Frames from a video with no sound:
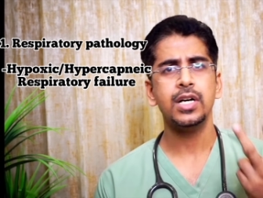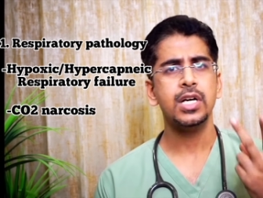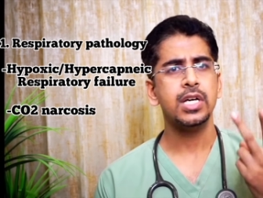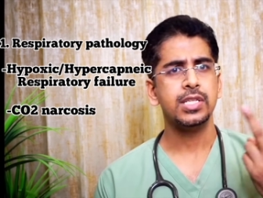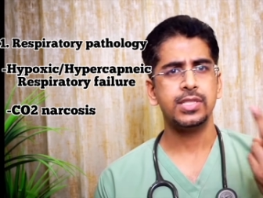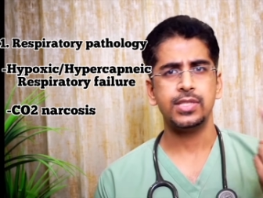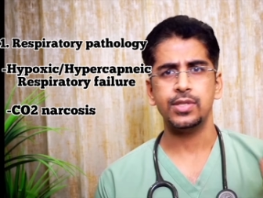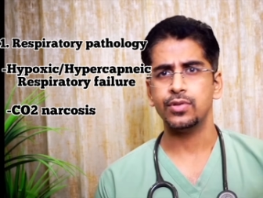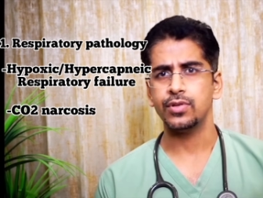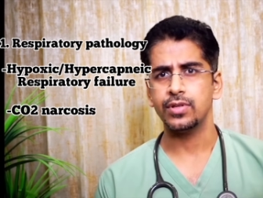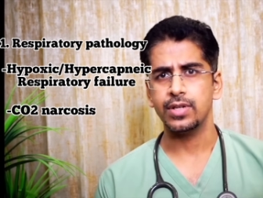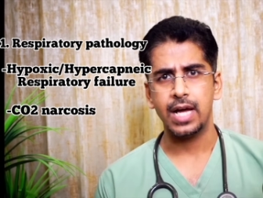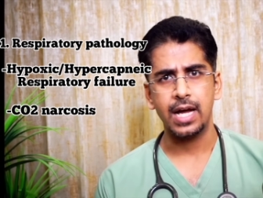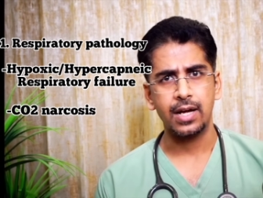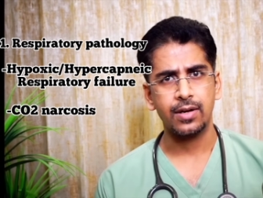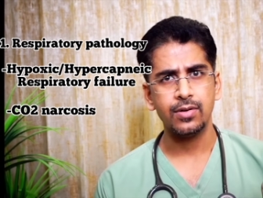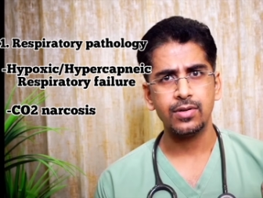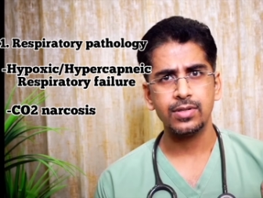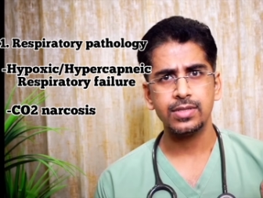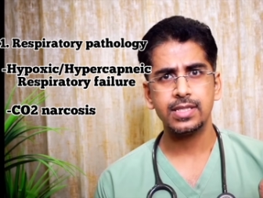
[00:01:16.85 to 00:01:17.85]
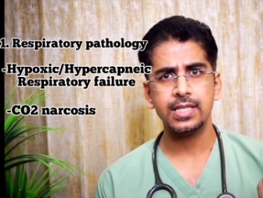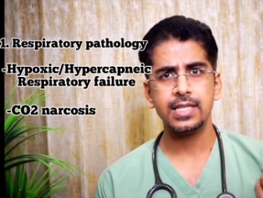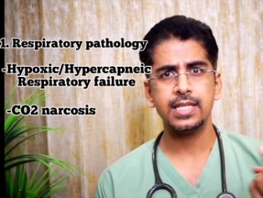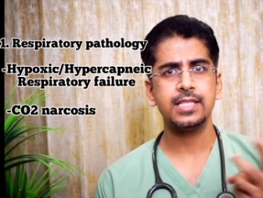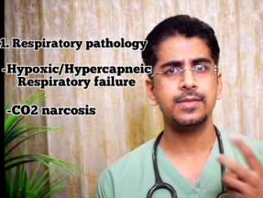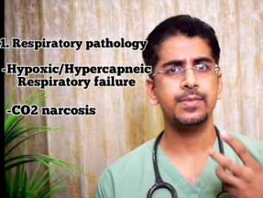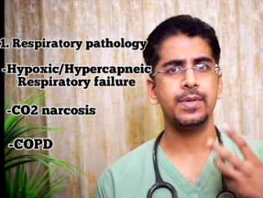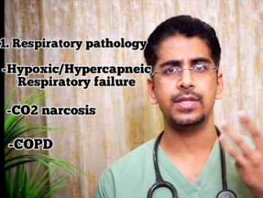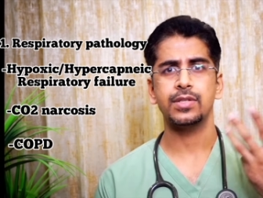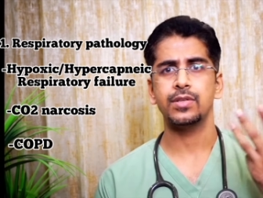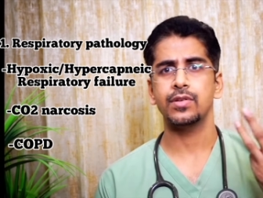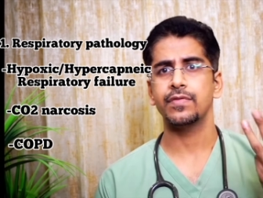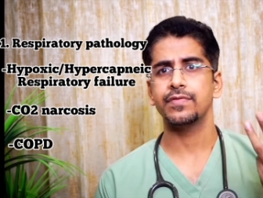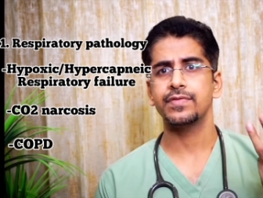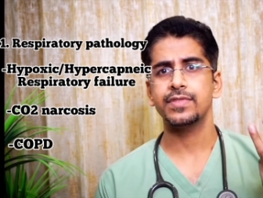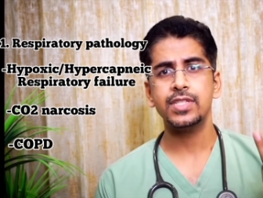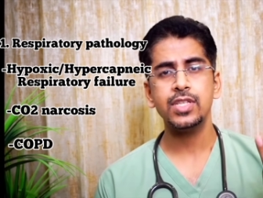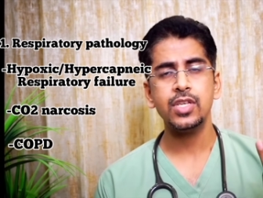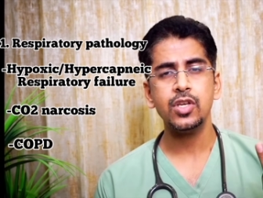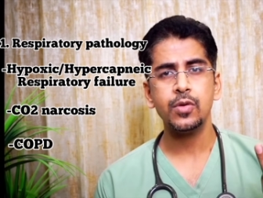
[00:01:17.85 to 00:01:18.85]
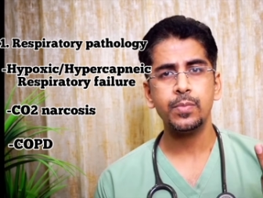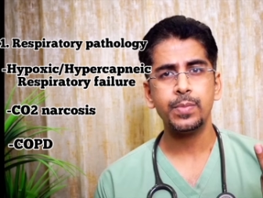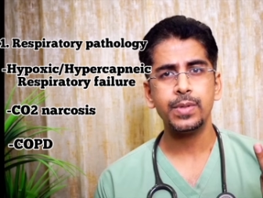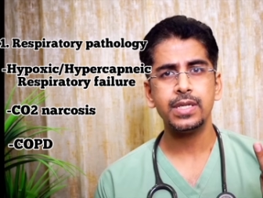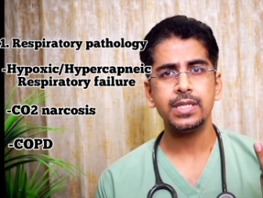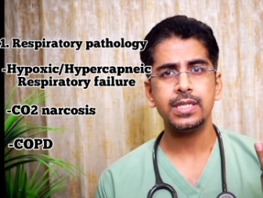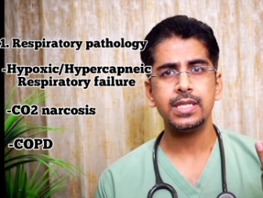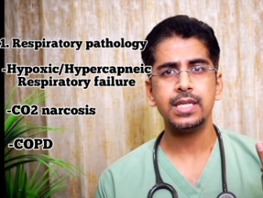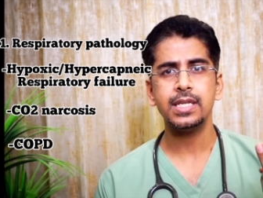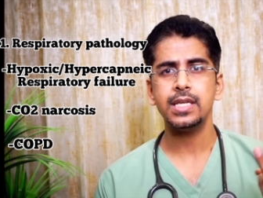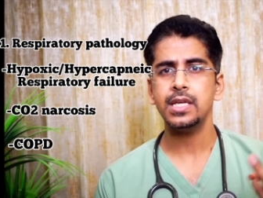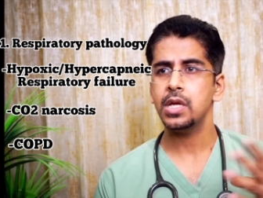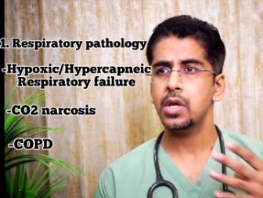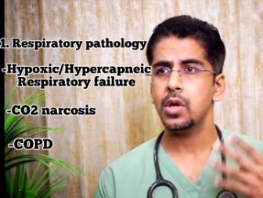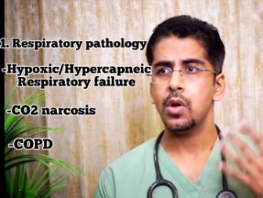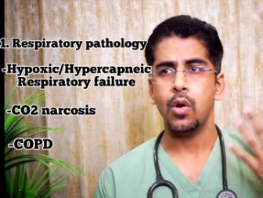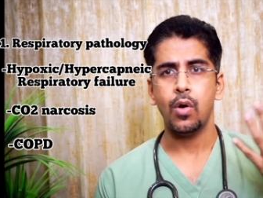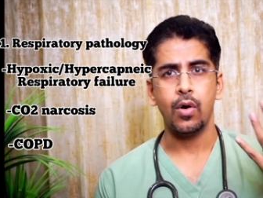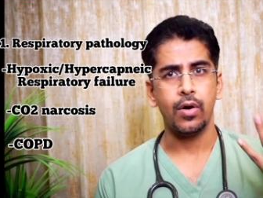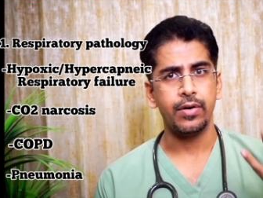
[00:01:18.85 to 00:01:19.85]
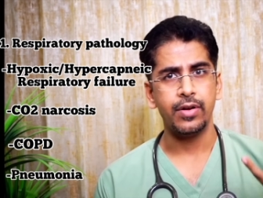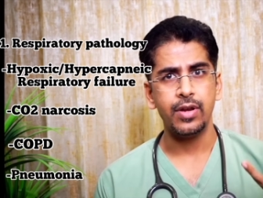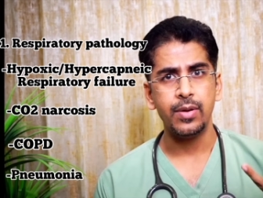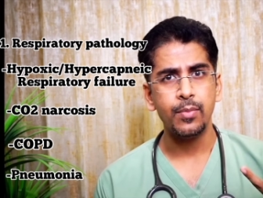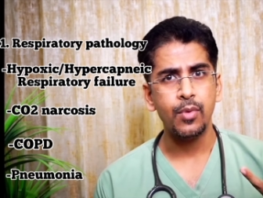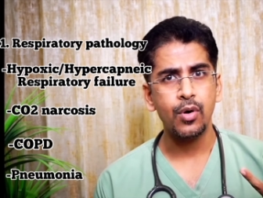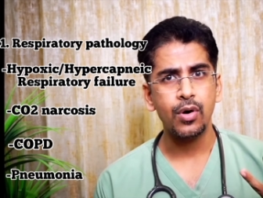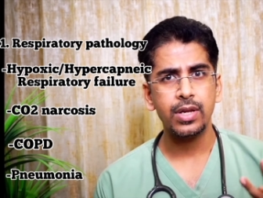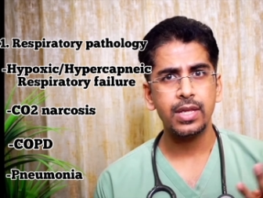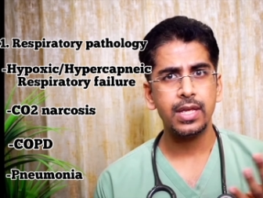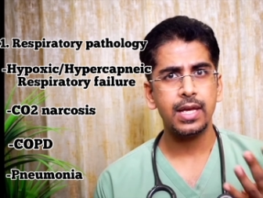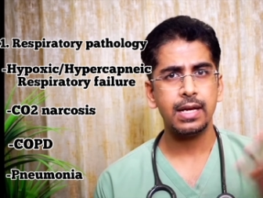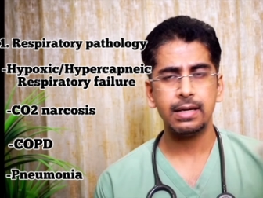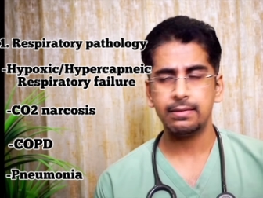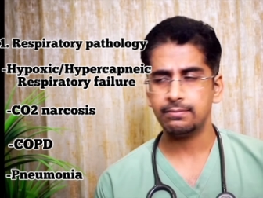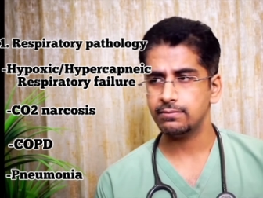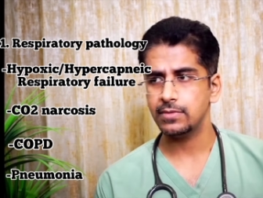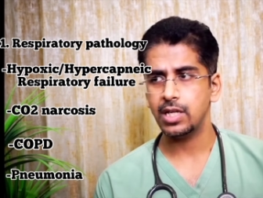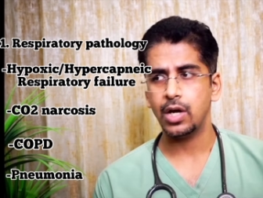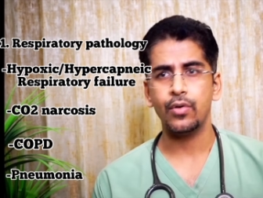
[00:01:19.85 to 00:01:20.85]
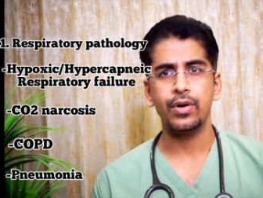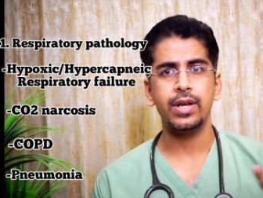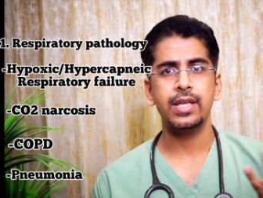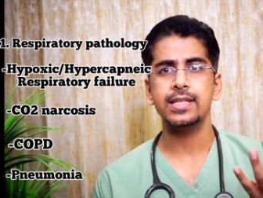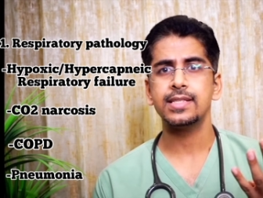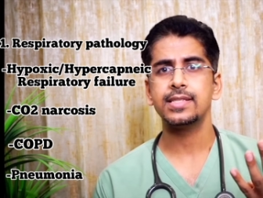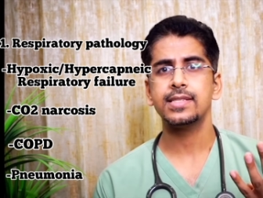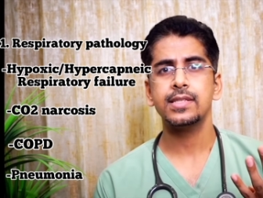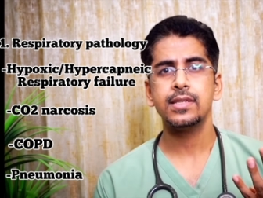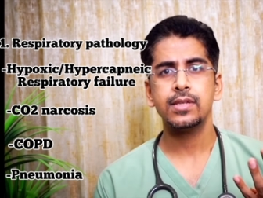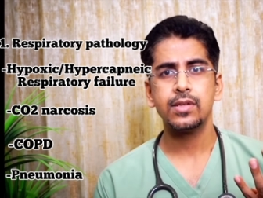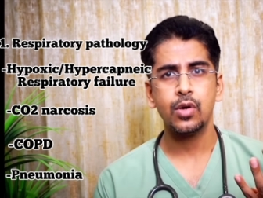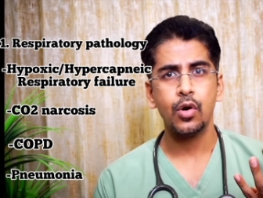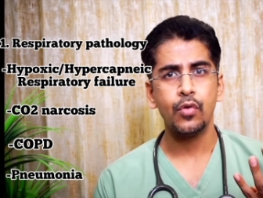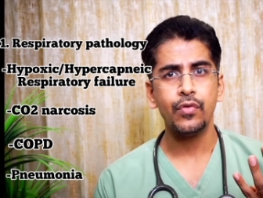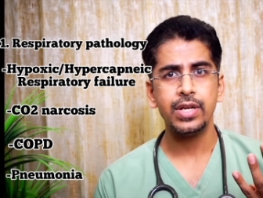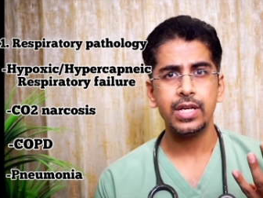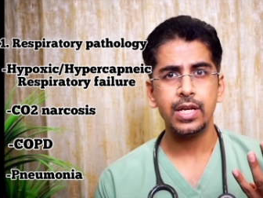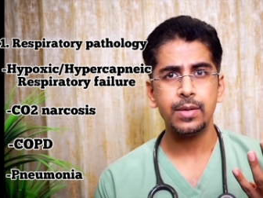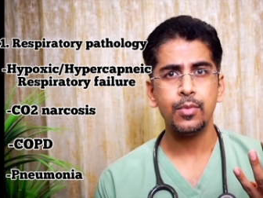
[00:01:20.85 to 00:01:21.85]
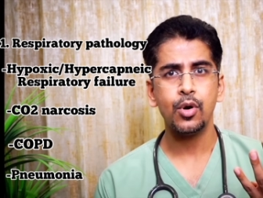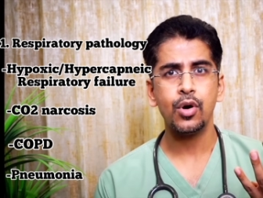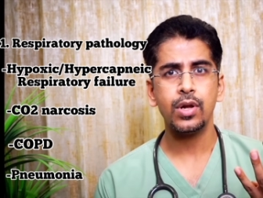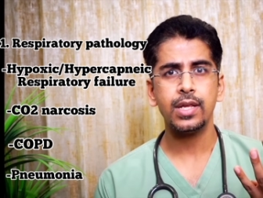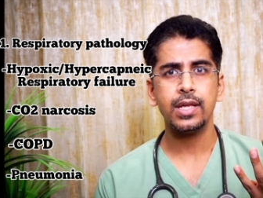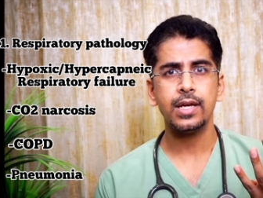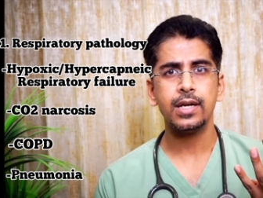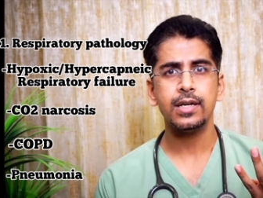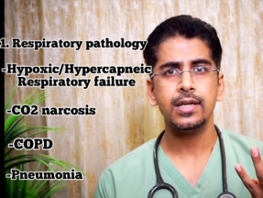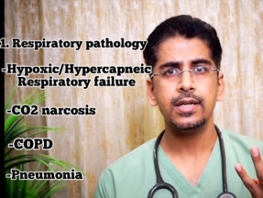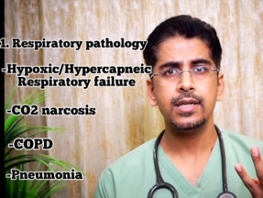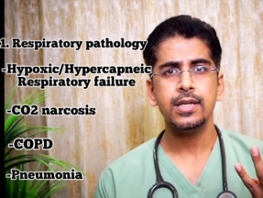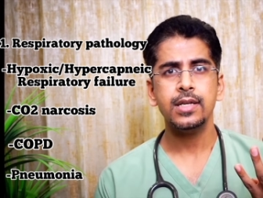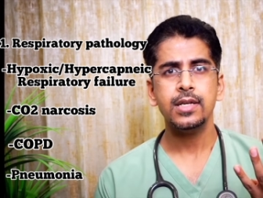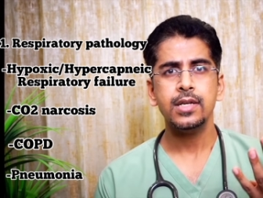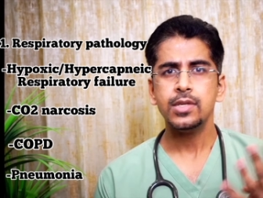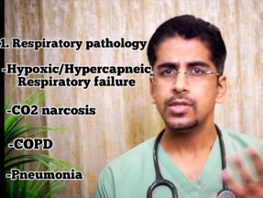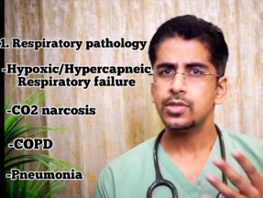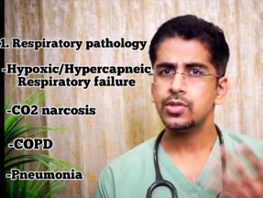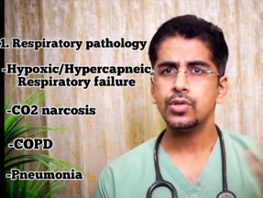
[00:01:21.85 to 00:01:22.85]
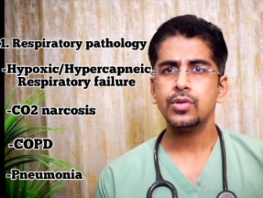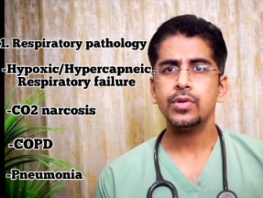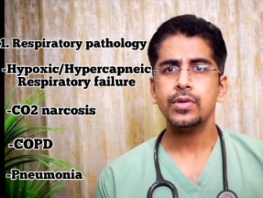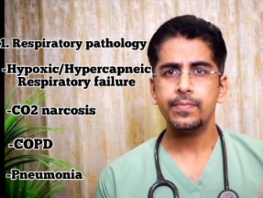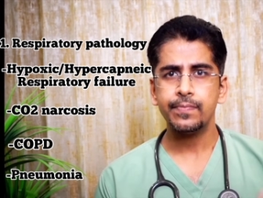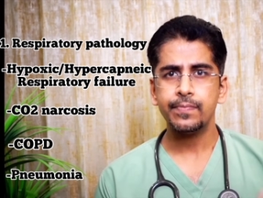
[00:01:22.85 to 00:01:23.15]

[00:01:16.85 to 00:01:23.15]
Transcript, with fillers: CO2 narcosis, patient of COPD or pneumonia, nowadays COVID pneumonia. So,